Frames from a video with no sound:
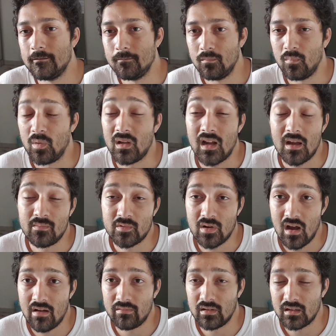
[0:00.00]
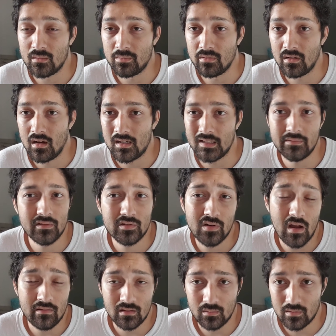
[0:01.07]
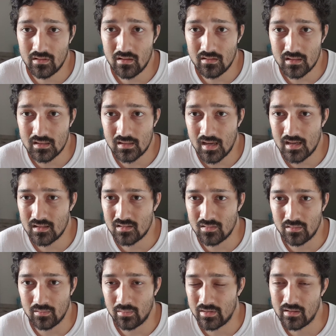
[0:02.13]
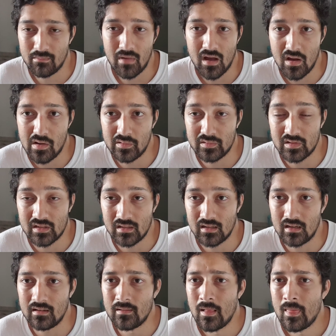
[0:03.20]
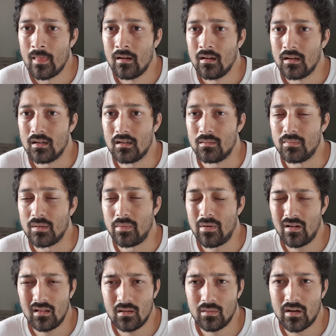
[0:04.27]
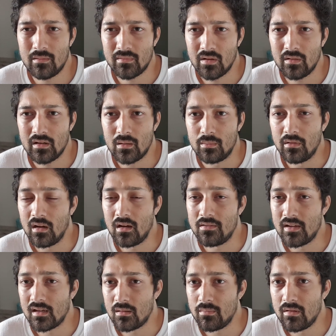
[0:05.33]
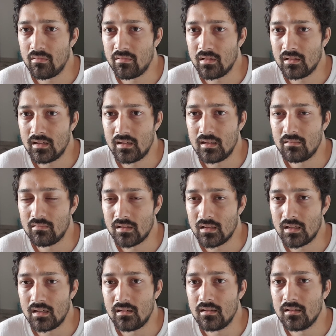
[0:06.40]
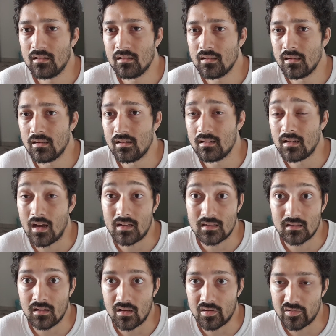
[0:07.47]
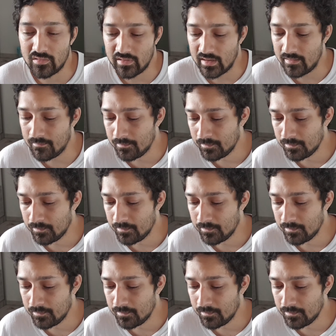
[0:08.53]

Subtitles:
when I'm traveling abroad, even traveling within the States or within my own city. But particularly when I'm going abroad, they can be really, really nice luxury.